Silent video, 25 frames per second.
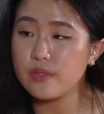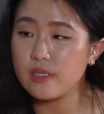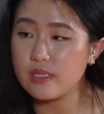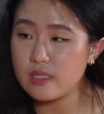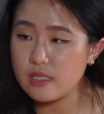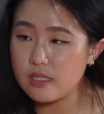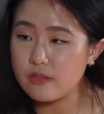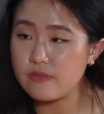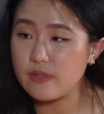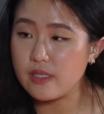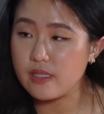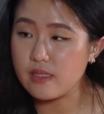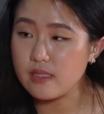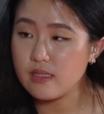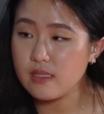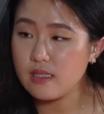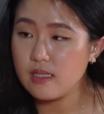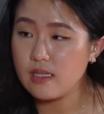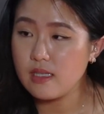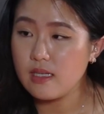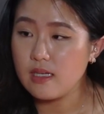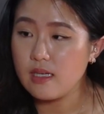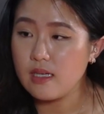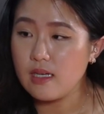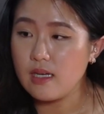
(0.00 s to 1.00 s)
you were leaving,
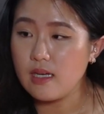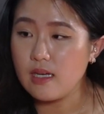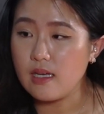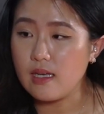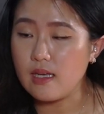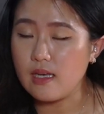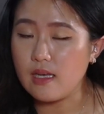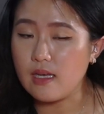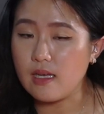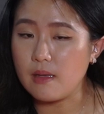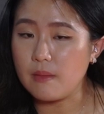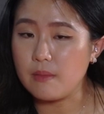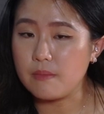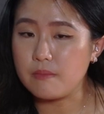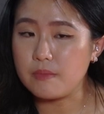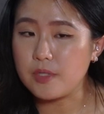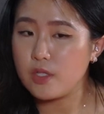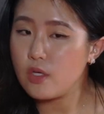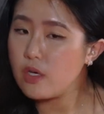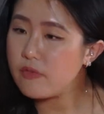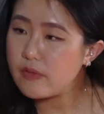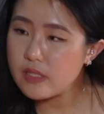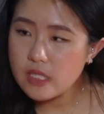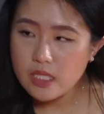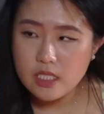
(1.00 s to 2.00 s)
um,
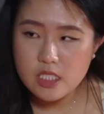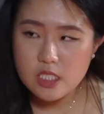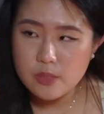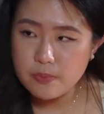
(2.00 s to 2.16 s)
do you have any